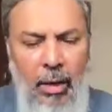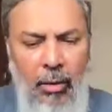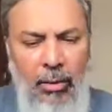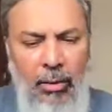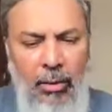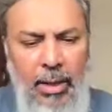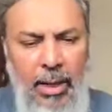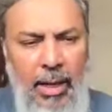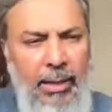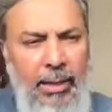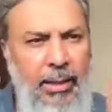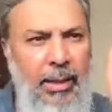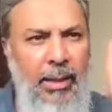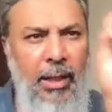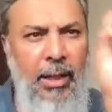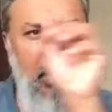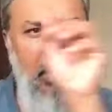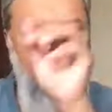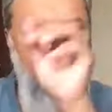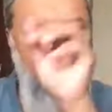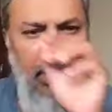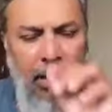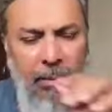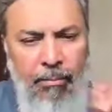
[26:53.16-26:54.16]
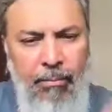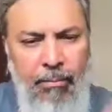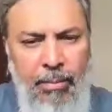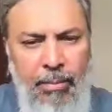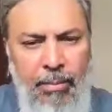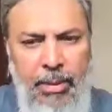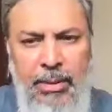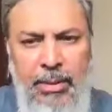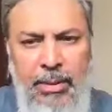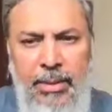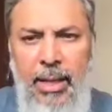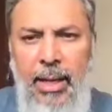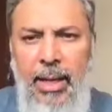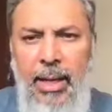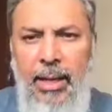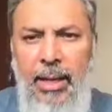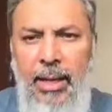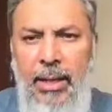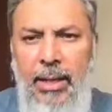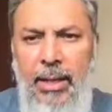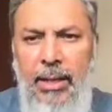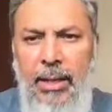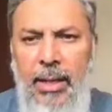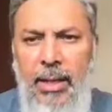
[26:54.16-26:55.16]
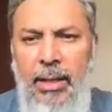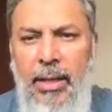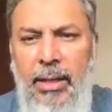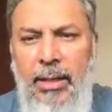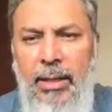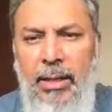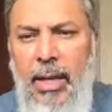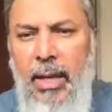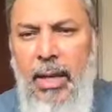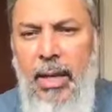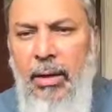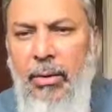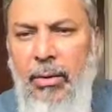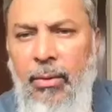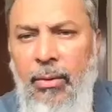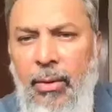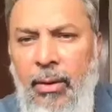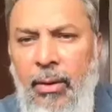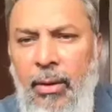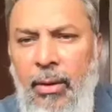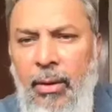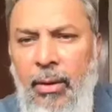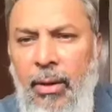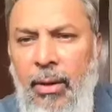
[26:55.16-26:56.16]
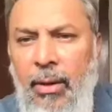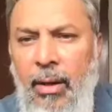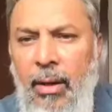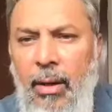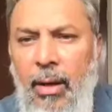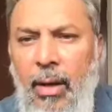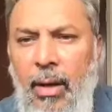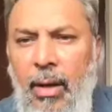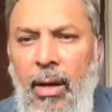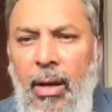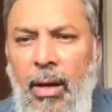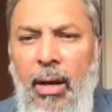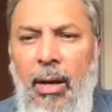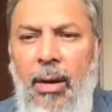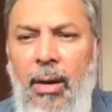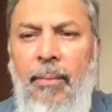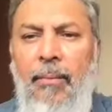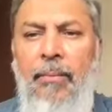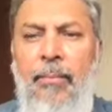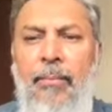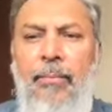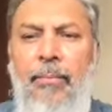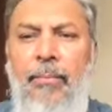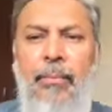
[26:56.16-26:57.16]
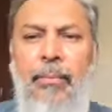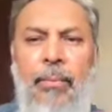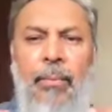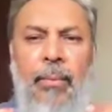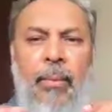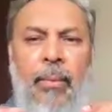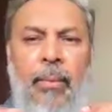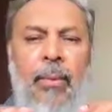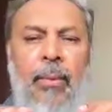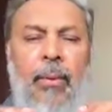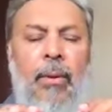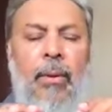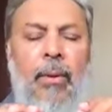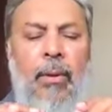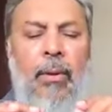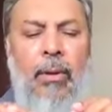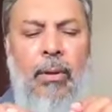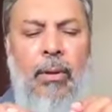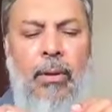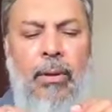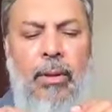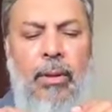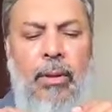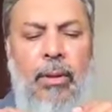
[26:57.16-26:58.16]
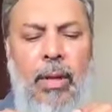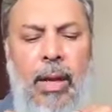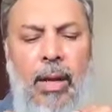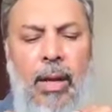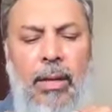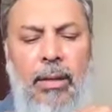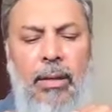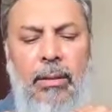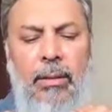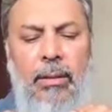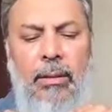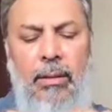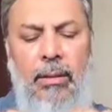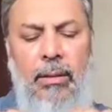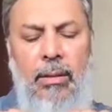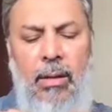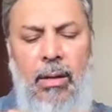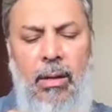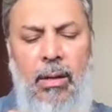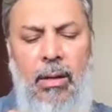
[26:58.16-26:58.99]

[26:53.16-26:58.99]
got the outlines and they got numbers there, and they tell you um, that